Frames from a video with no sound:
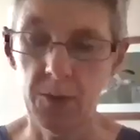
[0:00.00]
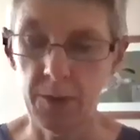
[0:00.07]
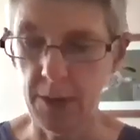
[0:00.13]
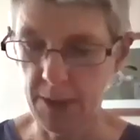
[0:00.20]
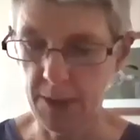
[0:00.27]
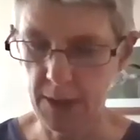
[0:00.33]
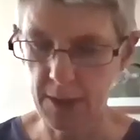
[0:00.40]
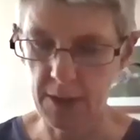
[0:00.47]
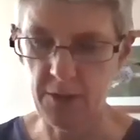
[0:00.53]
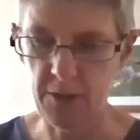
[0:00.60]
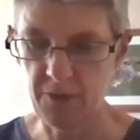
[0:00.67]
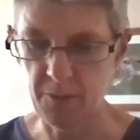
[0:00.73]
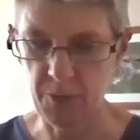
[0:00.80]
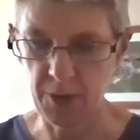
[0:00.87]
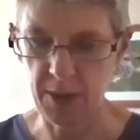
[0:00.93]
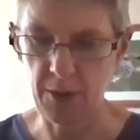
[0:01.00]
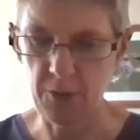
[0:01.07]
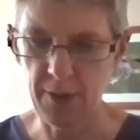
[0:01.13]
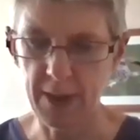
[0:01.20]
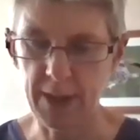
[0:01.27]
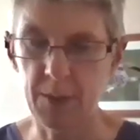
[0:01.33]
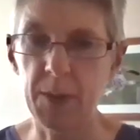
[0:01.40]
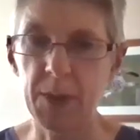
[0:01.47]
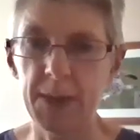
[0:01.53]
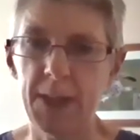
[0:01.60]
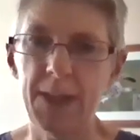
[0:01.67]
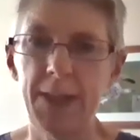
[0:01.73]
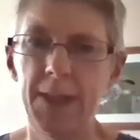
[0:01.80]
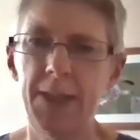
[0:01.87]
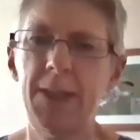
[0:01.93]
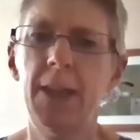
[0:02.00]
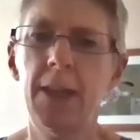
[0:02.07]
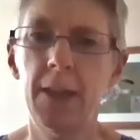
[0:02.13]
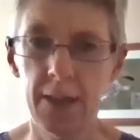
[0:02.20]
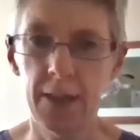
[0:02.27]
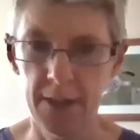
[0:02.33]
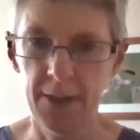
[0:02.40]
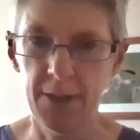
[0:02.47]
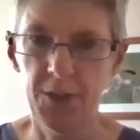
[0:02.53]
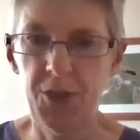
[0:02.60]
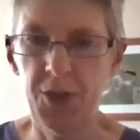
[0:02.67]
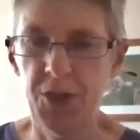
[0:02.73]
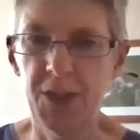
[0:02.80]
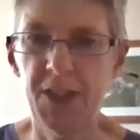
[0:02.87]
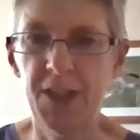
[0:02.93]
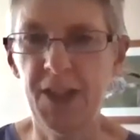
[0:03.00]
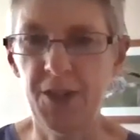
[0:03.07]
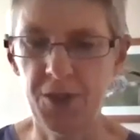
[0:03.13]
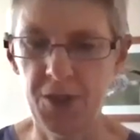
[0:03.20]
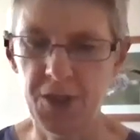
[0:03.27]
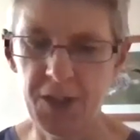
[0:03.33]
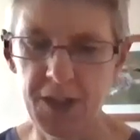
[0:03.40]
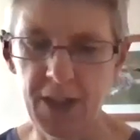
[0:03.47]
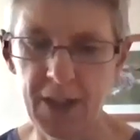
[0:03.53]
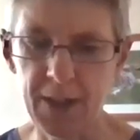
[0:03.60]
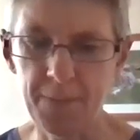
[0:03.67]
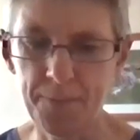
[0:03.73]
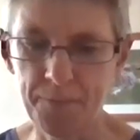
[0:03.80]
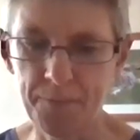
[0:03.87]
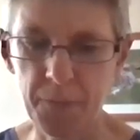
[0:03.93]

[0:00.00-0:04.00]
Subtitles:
you, and thank you for bringing your expertise to this session today.